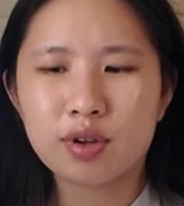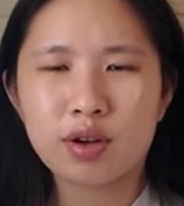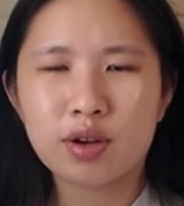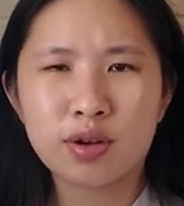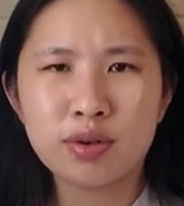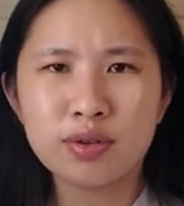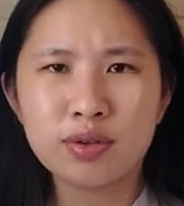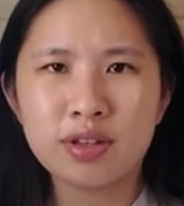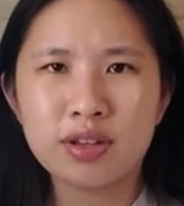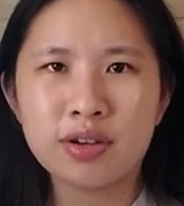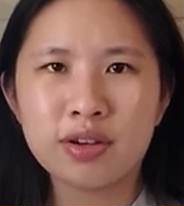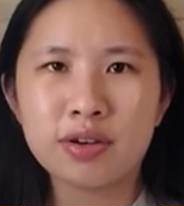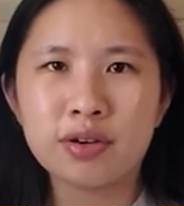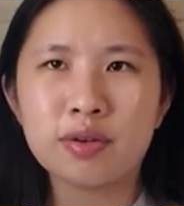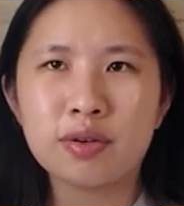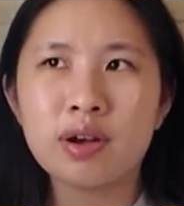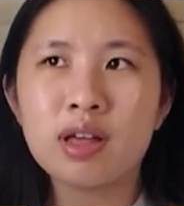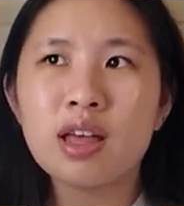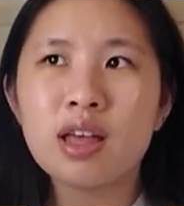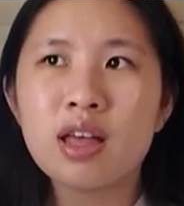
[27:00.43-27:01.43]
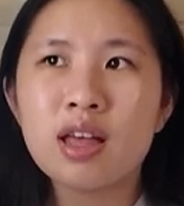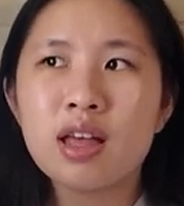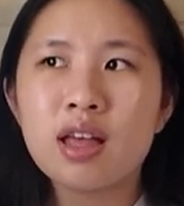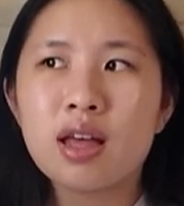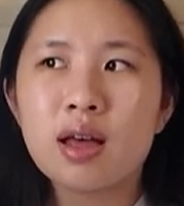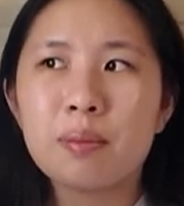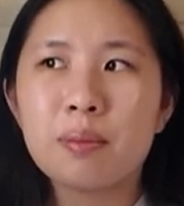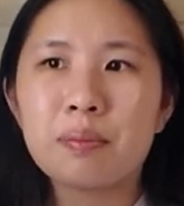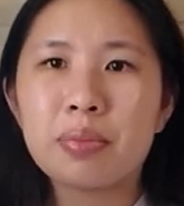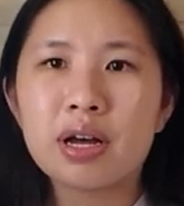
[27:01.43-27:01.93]
go you.
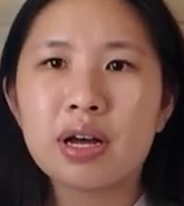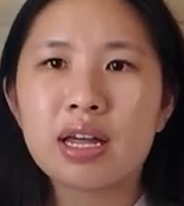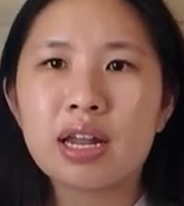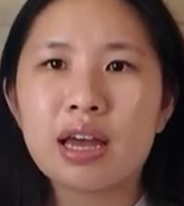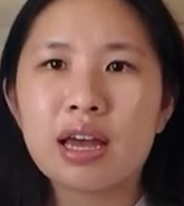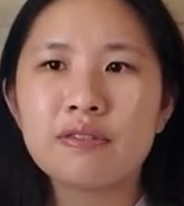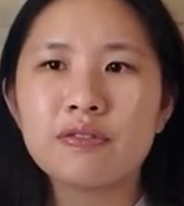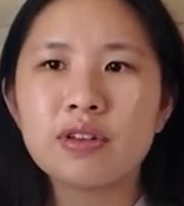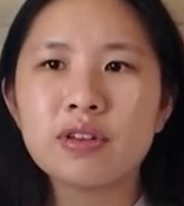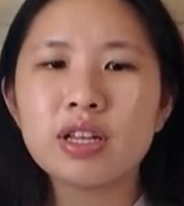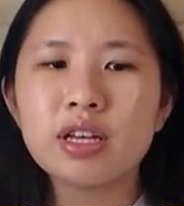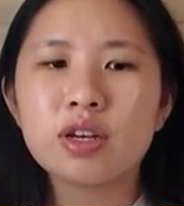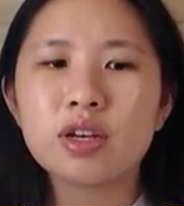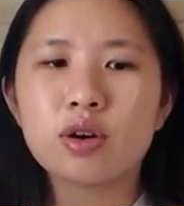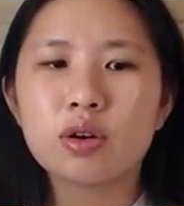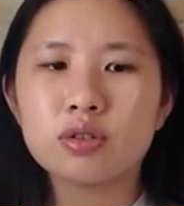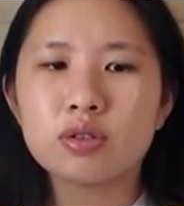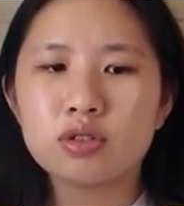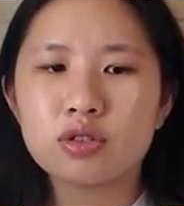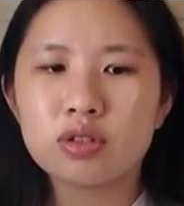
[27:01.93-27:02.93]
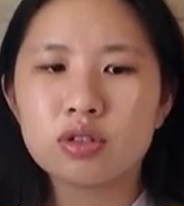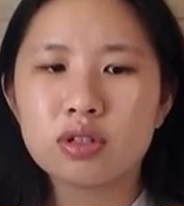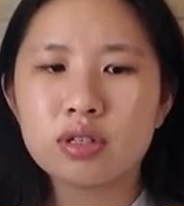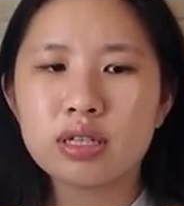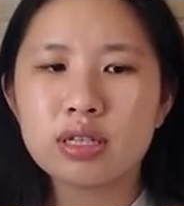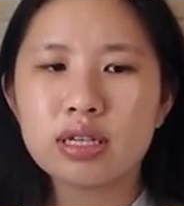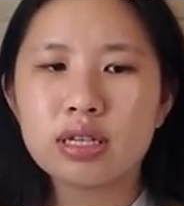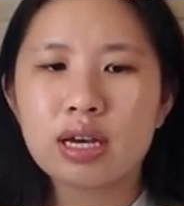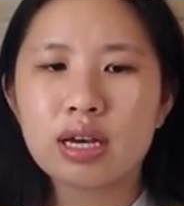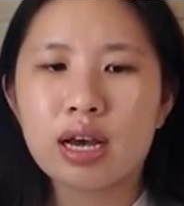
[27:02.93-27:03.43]
But I feel like
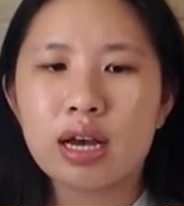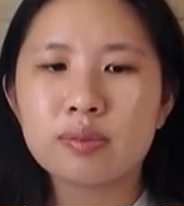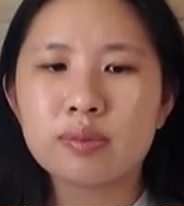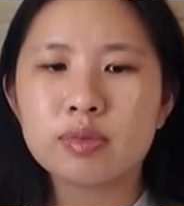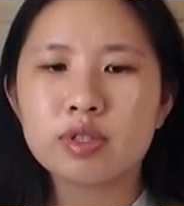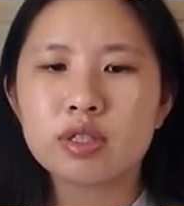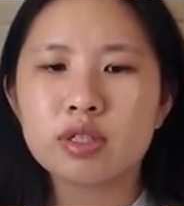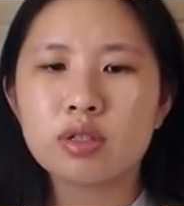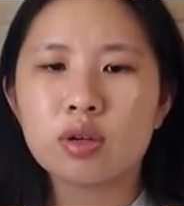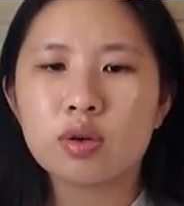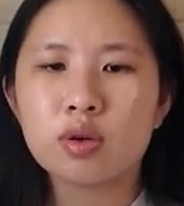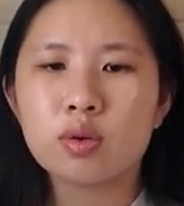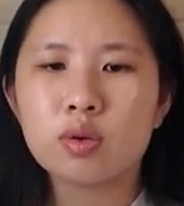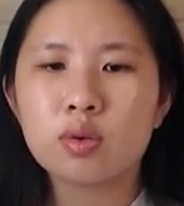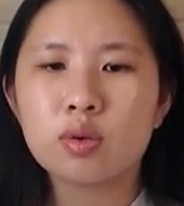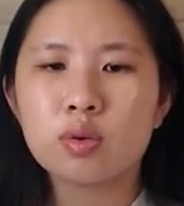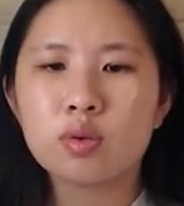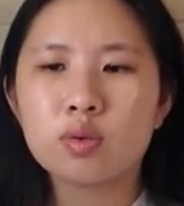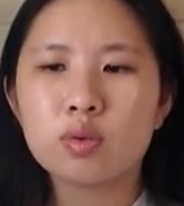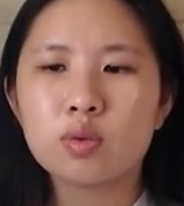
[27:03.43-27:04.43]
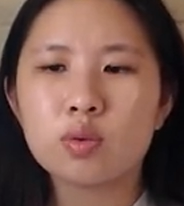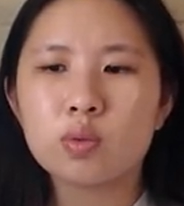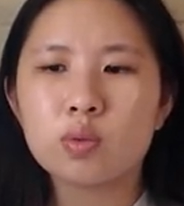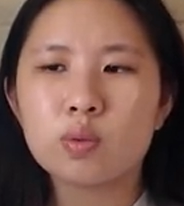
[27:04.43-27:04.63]
culturally, I'm so,